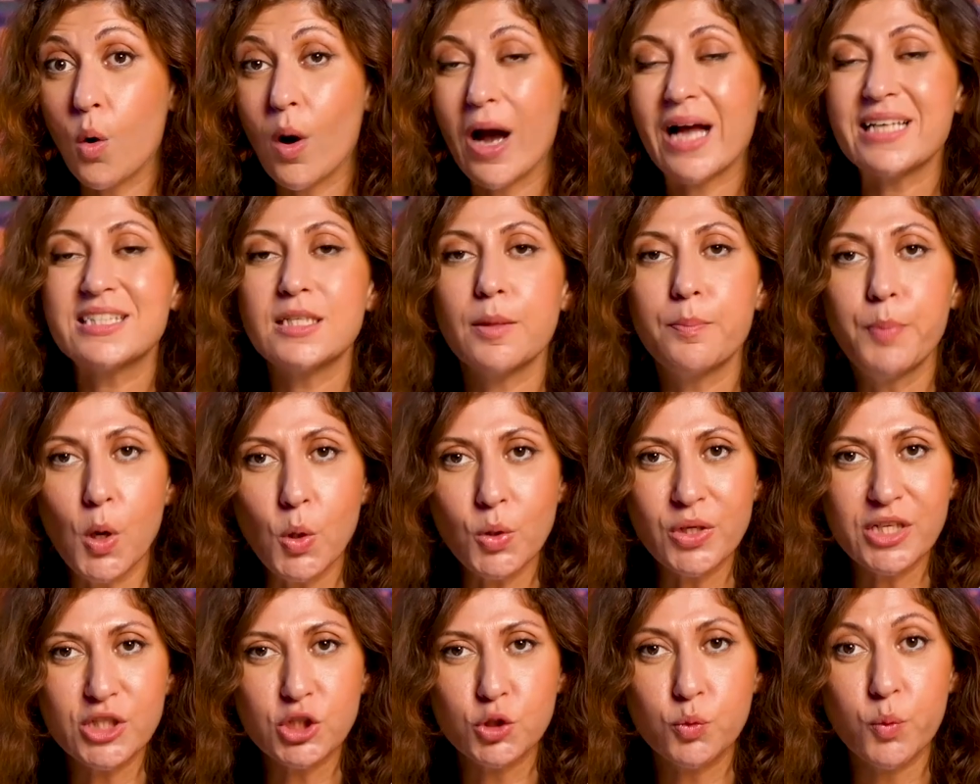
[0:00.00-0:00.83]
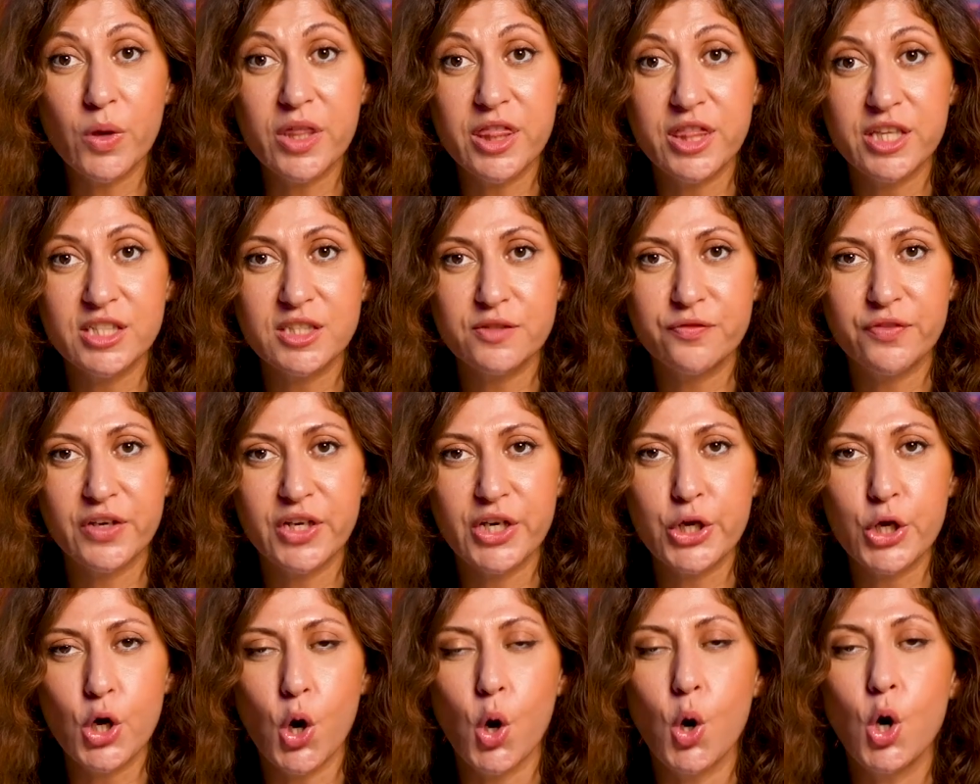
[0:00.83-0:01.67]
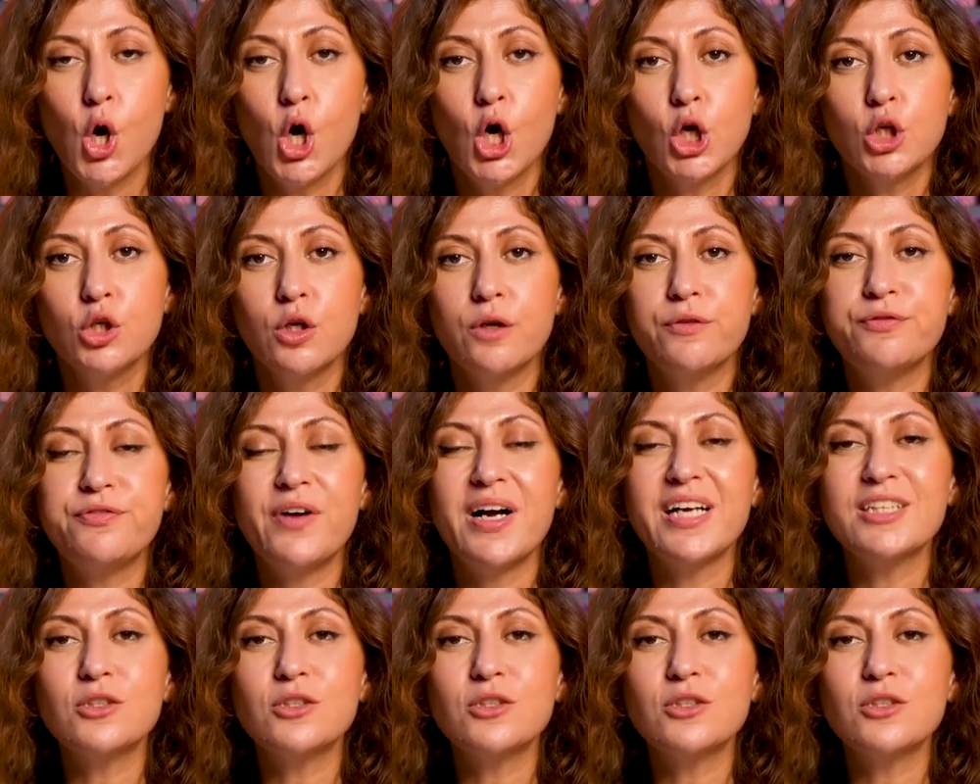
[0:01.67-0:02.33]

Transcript: as a bonus with this video, you'll find